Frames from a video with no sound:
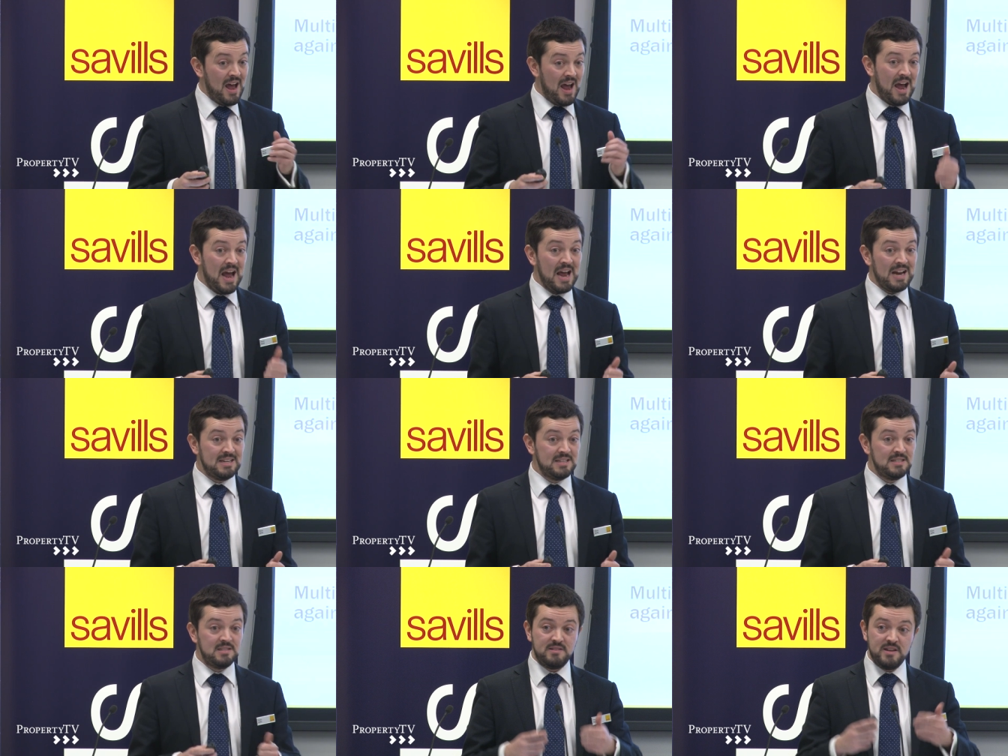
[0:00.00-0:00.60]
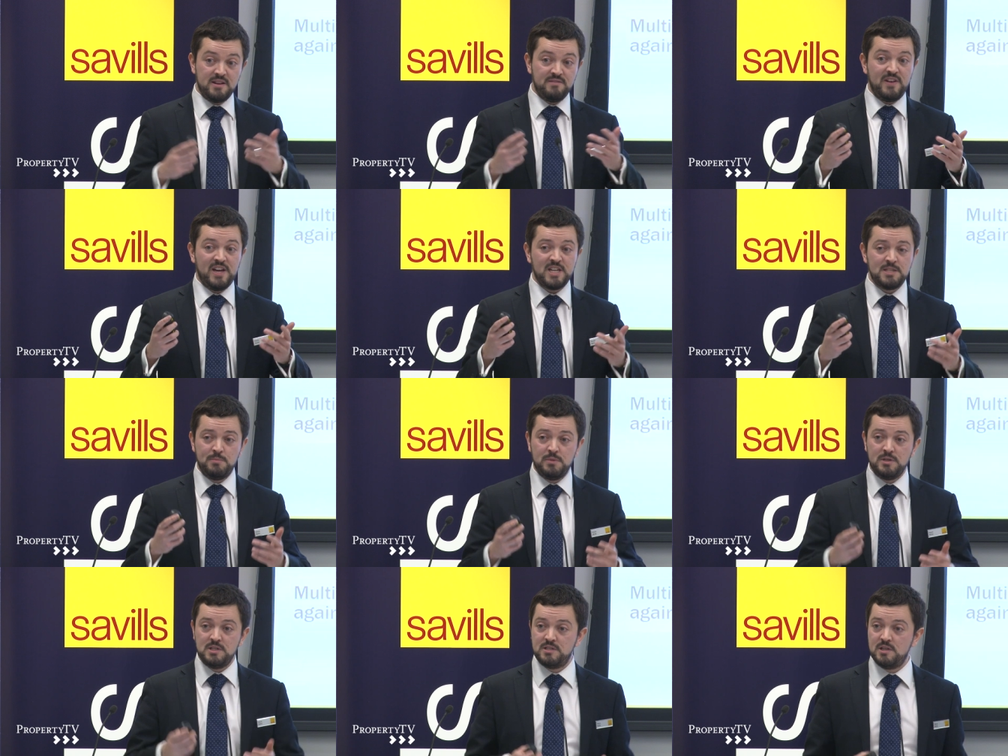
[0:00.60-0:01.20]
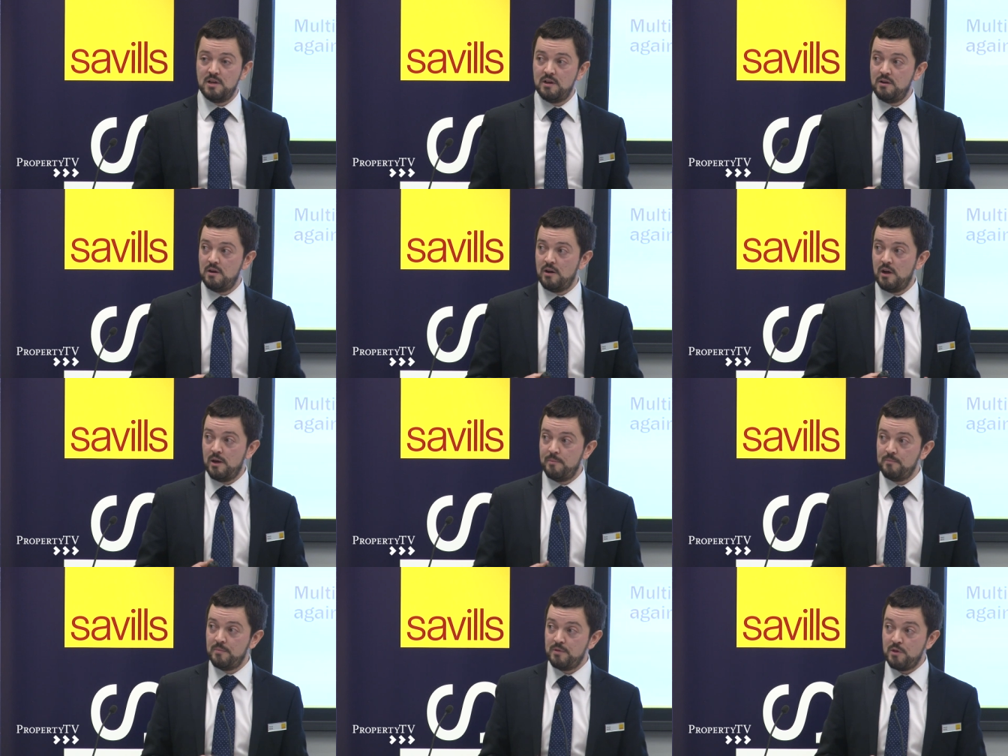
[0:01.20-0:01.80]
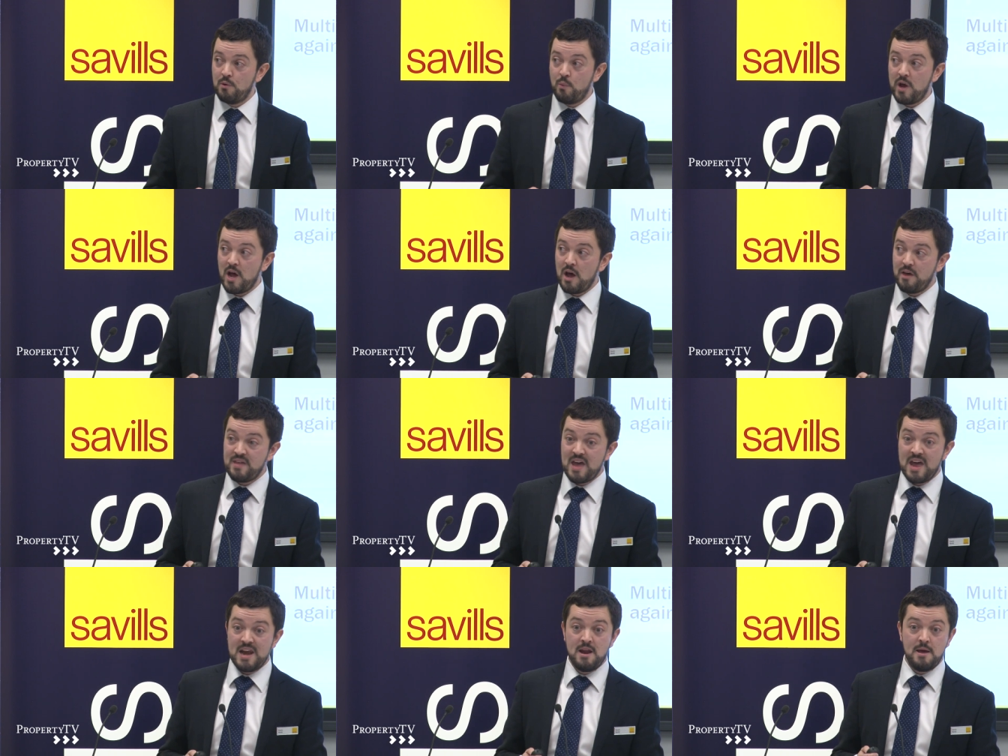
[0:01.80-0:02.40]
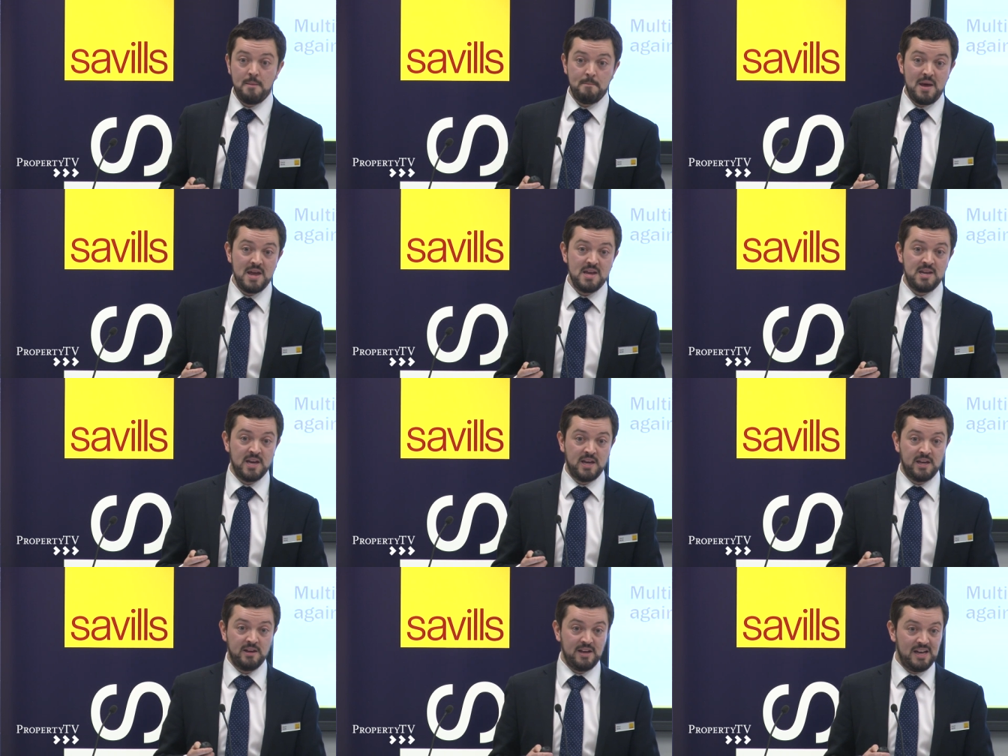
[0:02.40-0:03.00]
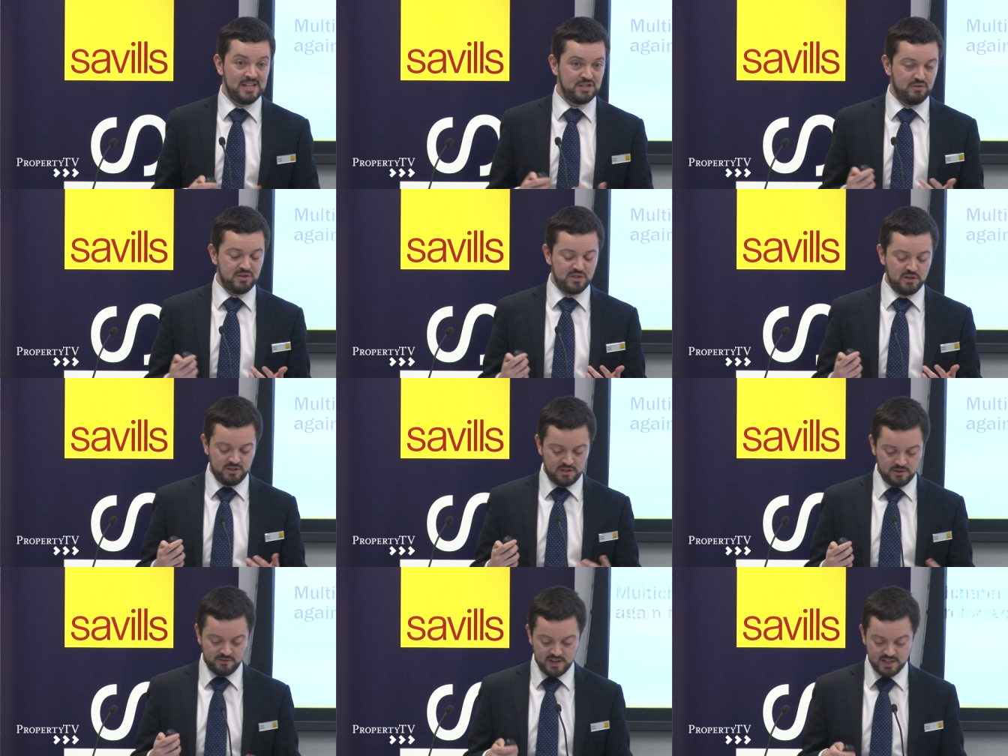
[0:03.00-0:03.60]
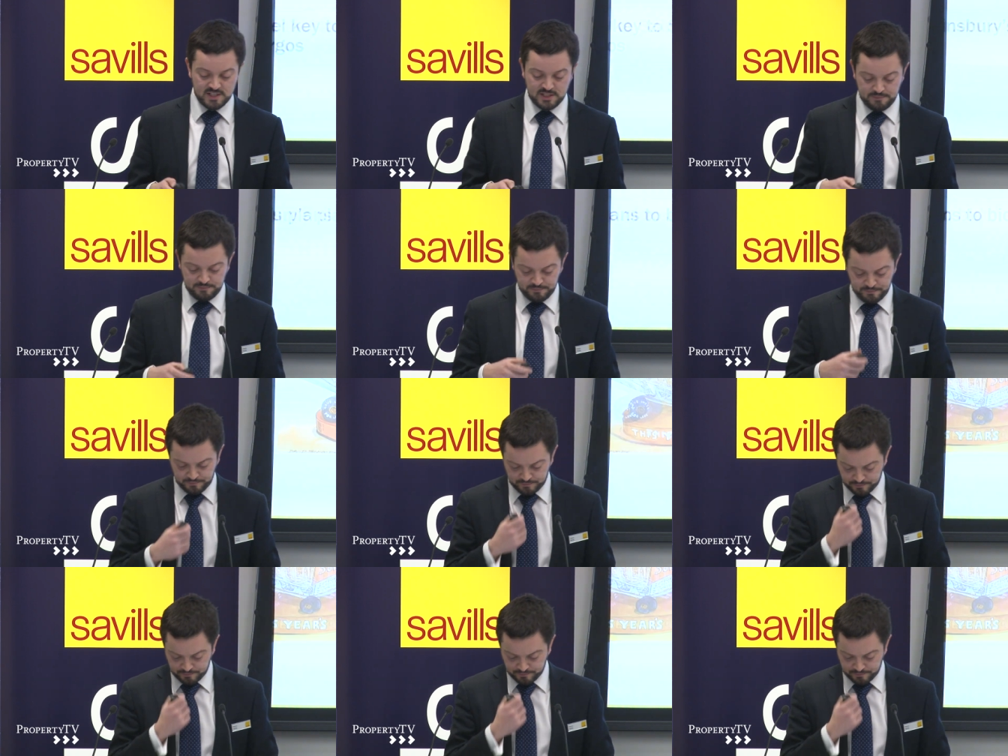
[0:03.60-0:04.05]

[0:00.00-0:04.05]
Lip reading: and the investments that that we are then making as a result of this.